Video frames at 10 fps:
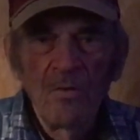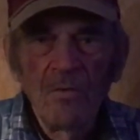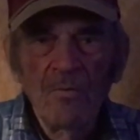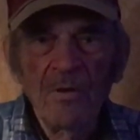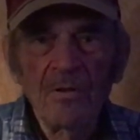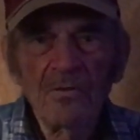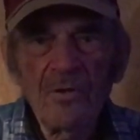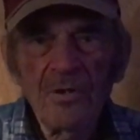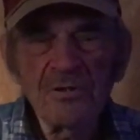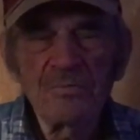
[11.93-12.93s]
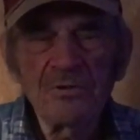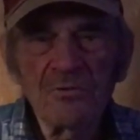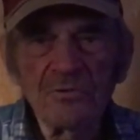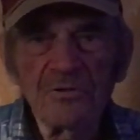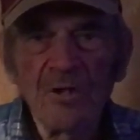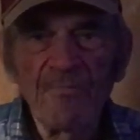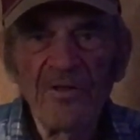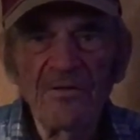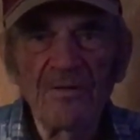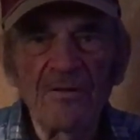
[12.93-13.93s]
Well, Christmas was
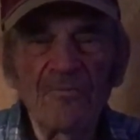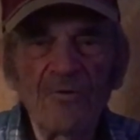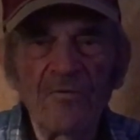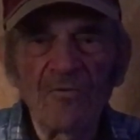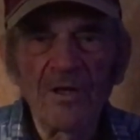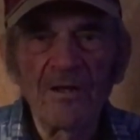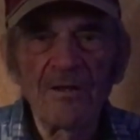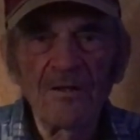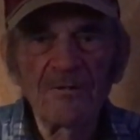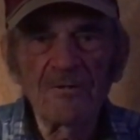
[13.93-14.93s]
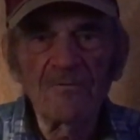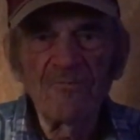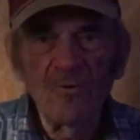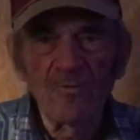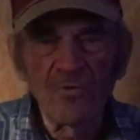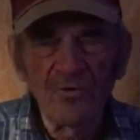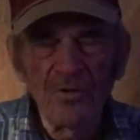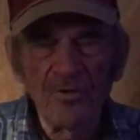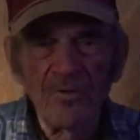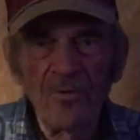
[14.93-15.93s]
something that we really looked forward
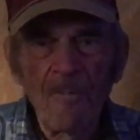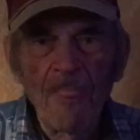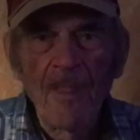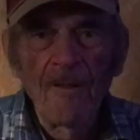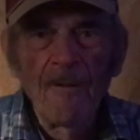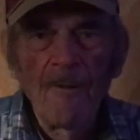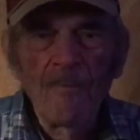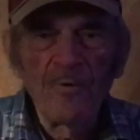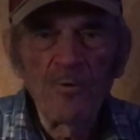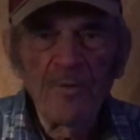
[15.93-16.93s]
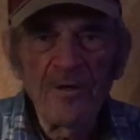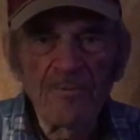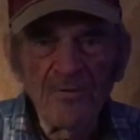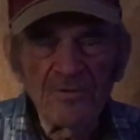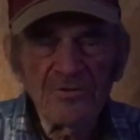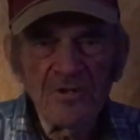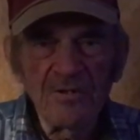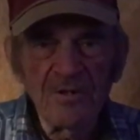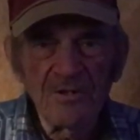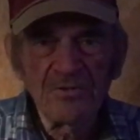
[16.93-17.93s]
to. You people that see
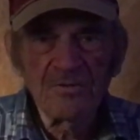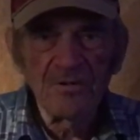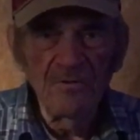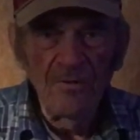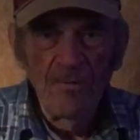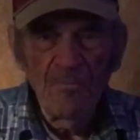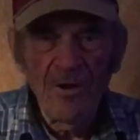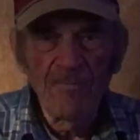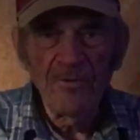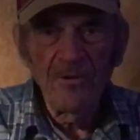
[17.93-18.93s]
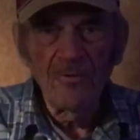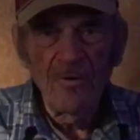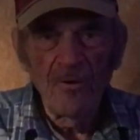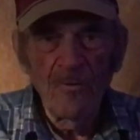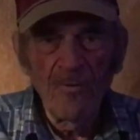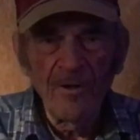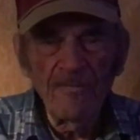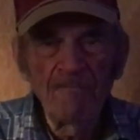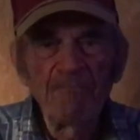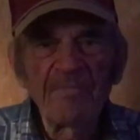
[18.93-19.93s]
this probably don't know that
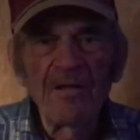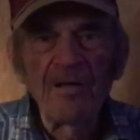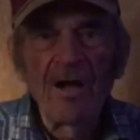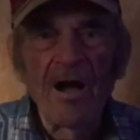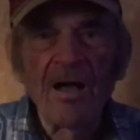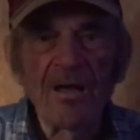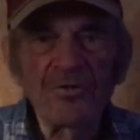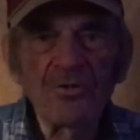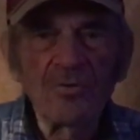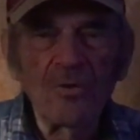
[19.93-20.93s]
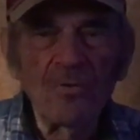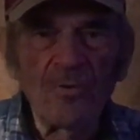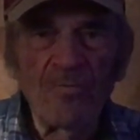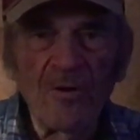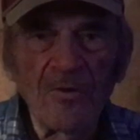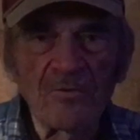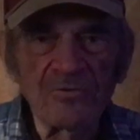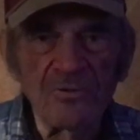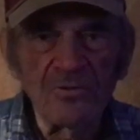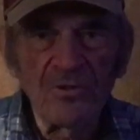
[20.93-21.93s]
I had two older brothers
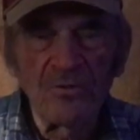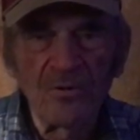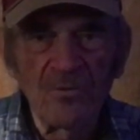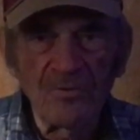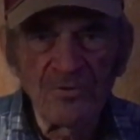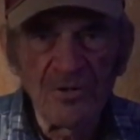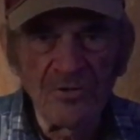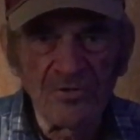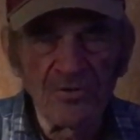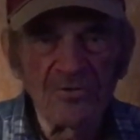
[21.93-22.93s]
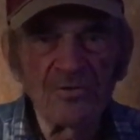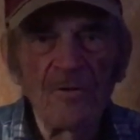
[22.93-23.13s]
and two older sisters,